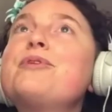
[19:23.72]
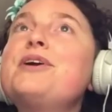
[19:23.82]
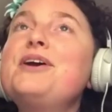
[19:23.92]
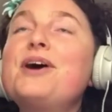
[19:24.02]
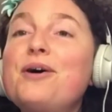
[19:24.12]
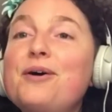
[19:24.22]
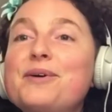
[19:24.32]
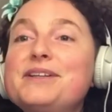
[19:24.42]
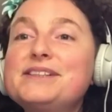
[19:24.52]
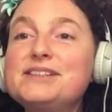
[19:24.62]
before you
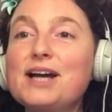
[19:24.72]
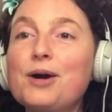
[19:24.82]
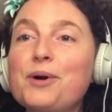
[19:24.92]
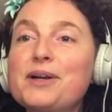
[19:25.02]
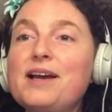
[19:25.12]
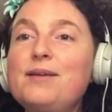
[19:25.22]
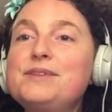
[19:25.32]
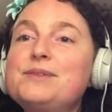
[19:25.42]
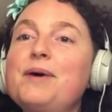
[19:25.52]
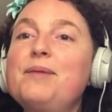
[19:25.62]
go, I want to share what
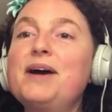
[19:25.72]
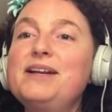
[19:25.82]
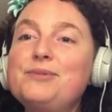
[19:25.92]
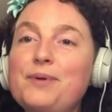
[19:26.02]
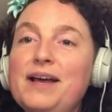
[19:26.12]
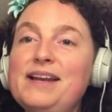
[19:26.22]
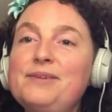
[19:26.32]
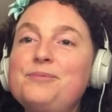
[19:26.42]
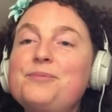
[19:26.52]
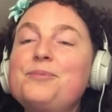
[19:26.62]
came to my mind
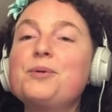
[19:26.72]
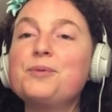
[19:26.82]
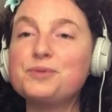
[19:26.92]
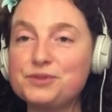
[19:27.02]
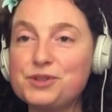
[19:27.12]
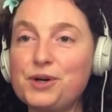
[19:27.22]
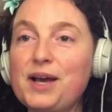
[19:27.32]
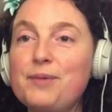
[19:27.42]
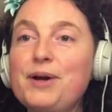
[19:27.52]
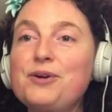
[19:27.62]
when we were
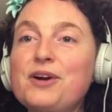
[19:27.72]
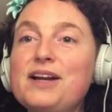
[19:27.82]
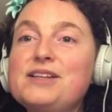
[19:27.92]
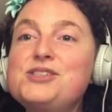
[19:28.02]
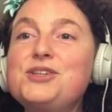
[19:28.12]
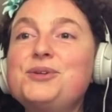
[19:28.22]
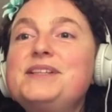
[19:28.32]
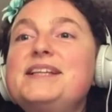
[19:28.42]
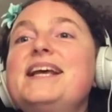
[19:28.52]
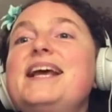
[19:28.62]
talking about
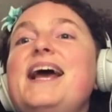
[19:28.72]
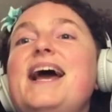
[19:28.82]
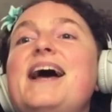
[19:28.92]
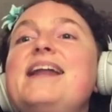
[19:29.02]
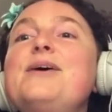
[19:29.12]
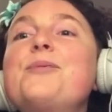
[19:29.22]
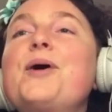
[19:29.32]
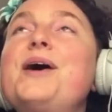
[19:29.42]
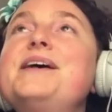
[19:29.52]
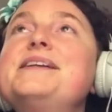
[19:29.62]
gratitude. And
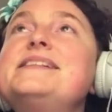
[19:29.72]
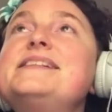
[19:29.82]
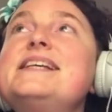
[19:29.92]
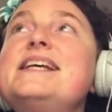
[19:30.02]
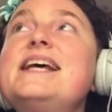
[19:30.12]
it was,